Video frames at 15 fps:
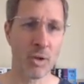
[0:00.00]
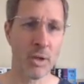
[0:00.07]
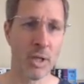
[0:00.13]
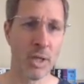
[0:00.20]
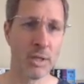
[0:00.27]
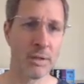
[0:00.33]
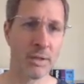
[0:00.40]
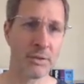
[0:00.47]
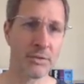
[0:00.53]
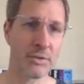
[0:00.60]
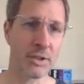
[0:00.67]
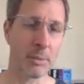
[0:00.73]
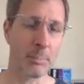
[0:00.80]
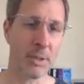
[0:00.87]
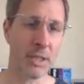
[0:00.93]
Next, the
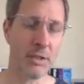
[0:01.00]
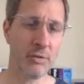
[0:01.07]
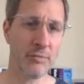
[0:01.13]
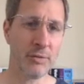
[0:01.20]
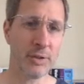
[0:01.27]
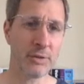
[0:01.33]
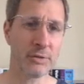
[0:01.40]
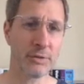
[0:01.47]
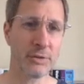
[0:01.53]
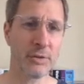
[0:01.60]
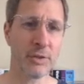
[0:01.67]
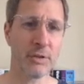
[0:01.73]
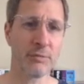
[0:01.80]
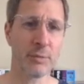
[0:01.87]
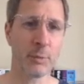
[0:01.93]
append function. If
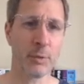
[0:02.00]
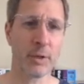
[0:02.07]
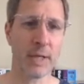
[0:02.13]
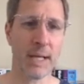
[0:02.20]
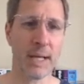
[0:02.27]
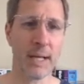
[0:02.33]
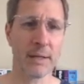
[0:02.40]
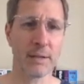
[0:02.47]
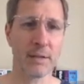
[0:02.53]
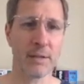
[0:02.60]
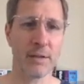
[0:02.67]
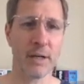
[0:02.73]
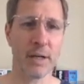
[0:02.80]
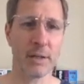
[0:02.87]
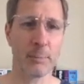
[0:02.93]
we want to add an
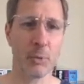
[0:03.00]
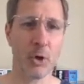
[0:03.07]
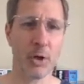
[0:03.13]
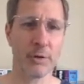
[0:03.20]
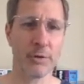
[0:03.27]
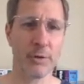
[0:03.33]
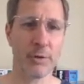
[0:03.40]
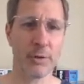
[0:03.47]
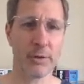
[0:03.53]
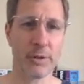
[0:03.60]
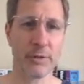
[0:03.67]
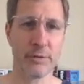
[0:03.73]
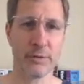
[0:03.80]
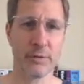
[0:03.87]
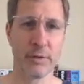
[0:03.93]
item onto the list,